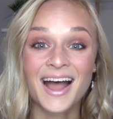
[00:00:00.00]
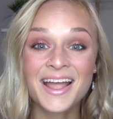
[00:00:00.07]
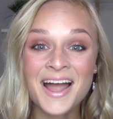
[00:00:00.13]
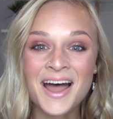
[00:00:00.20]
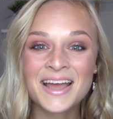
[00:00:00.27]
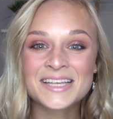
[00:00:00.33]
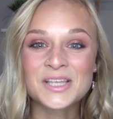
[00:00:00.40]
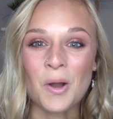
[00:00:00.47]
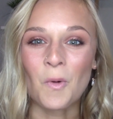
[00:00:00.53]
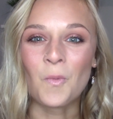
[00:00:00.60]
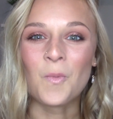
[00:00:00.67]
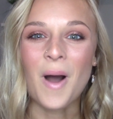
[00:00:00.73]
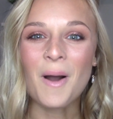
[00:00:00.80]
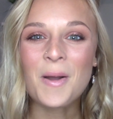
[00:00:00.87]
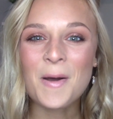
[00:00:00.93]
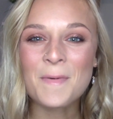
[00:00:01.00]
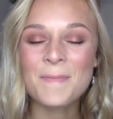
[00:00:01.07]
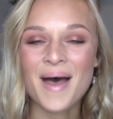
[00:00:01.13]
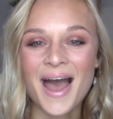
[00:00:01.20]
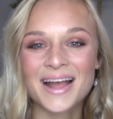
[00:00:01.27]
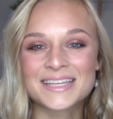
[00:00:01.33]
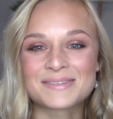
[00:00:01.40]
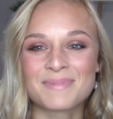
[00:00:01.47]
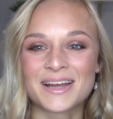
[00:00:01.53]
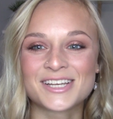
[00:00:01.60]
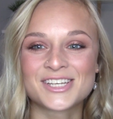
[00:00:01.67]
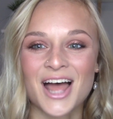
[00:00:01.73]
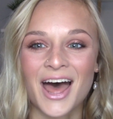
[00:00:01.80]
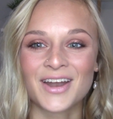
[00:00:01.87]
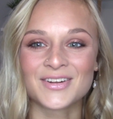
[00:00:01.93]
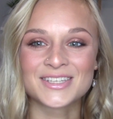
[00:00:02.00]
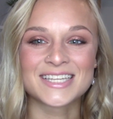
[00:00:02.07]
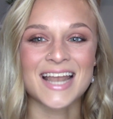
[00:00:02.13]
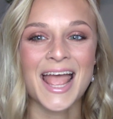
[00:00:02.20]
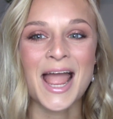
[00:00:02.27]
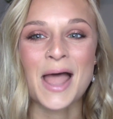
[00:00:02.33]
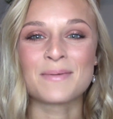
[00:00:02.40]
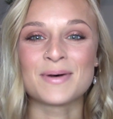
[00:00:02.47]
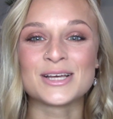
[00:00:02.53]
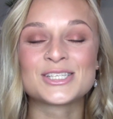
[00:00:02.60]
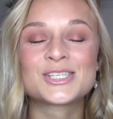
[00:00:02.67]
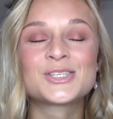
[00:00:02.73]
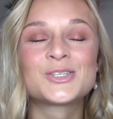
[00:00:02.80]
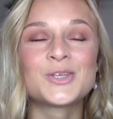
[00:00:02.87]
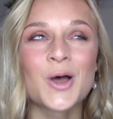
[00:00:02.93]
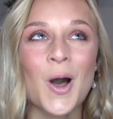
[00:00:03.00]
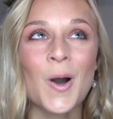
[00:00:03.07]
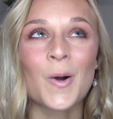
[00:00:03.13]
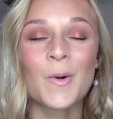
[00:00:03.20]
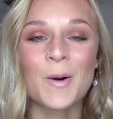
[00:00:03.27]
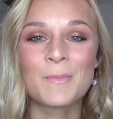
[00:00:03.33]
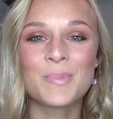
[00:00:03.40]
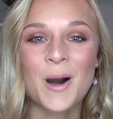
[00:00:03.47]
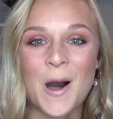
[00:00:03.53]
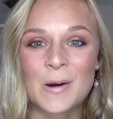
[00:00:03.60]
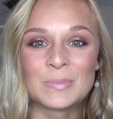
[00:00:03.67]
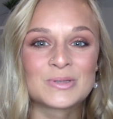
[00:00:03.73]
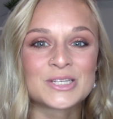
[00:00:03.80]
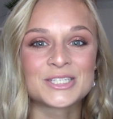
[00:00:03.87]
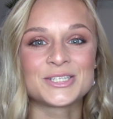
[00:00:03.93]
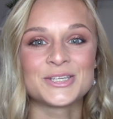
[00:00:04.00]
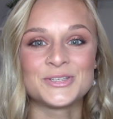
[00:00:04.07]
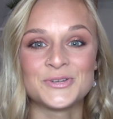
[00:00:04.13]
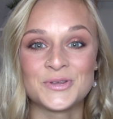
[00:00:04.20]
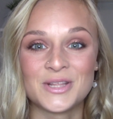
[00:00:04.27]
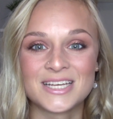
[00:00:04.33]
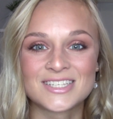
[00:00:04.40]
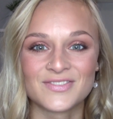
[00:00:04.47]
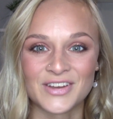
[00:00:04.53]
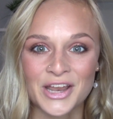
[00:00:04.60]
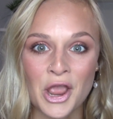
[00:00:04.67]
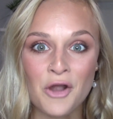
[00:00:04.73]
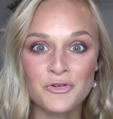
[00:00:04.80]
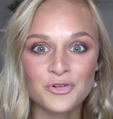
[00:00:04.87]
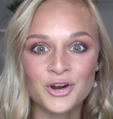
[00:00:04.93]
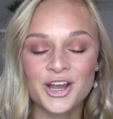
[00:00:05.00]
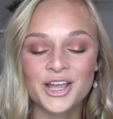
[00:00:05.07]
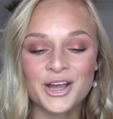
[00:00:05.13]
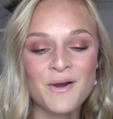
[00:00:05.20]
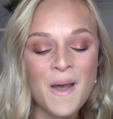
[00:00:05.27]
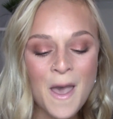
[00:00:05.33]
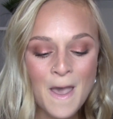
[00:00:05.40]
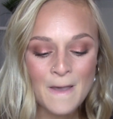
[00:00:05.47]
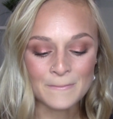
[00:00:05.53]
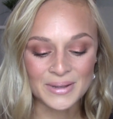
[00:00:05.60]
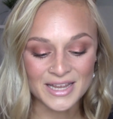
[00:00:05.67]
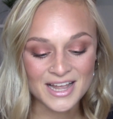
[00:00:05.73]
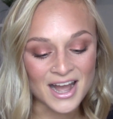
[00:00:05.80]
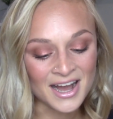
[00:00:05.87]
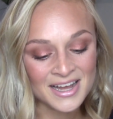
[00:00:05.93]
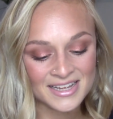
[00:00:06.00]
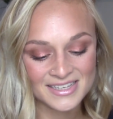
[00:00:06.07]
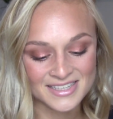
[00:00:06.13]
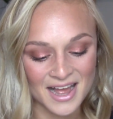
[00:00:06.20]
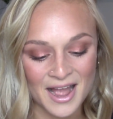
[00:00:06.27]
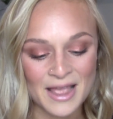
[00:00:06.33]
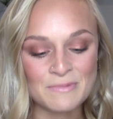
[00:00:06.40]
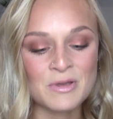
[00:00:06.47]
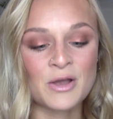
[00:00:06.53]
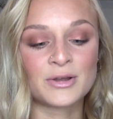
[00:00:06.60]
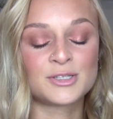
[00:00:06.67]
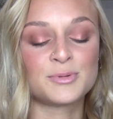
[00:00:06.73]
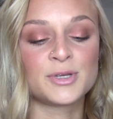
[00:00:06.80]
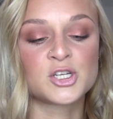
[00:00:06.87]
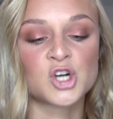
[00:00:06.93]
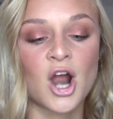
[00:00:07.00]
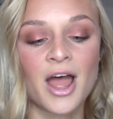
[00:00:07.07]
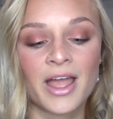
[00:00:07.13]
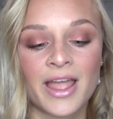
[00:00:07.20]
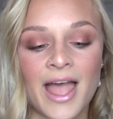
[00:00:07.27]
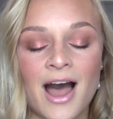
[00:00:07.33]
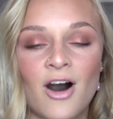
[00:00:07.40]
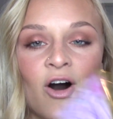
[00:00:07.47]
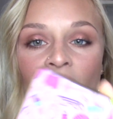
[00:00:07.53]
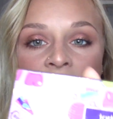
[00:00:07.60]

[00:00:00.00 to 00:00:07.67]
guys, welcome back to my channel. Today I'm so pumped to do this video for you because I'm going to be trying out